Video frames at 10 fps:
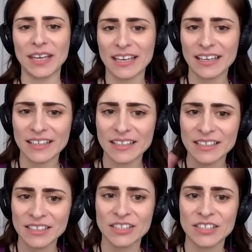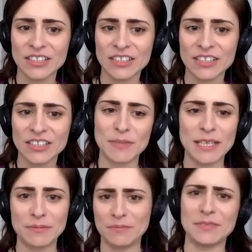like it has
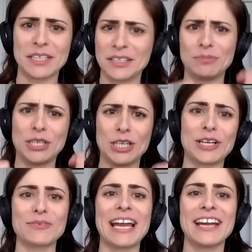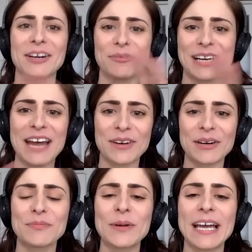to be pure, right? Or whatever.